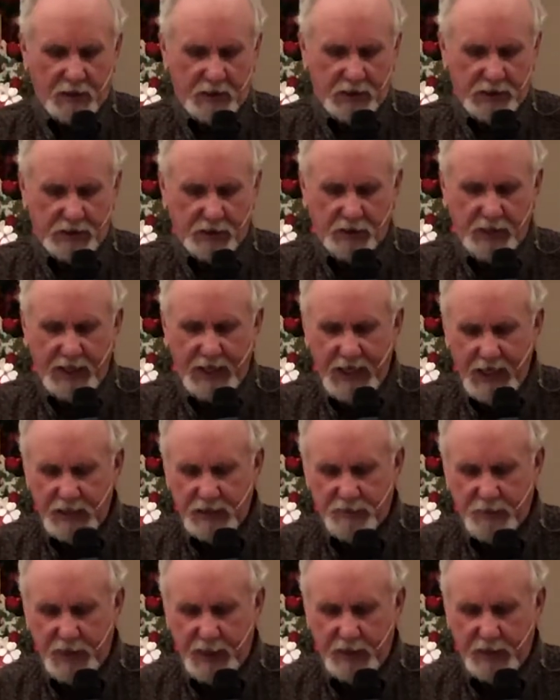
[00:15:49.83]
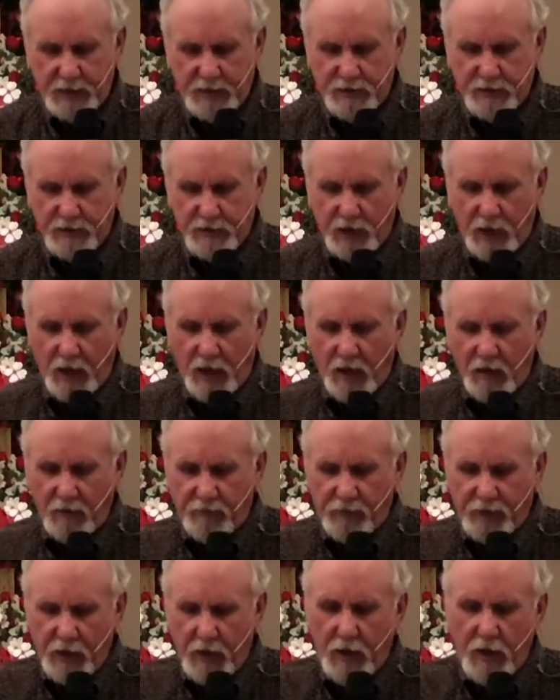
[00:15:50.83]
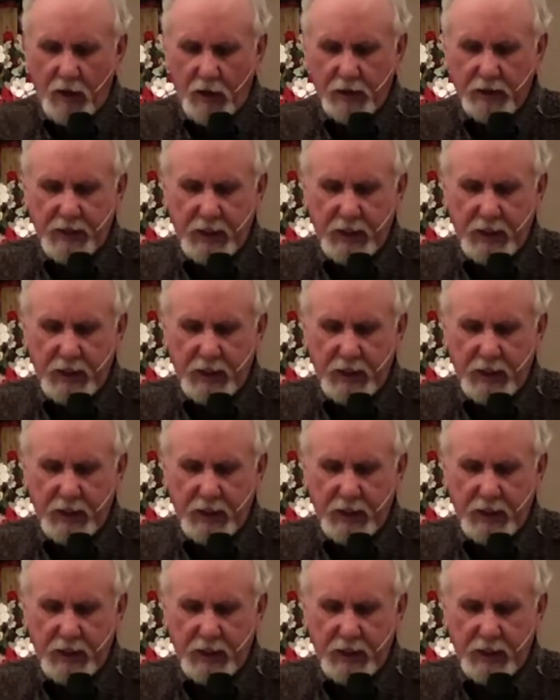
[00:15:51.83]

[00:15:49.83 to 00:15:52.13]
So the aspects of God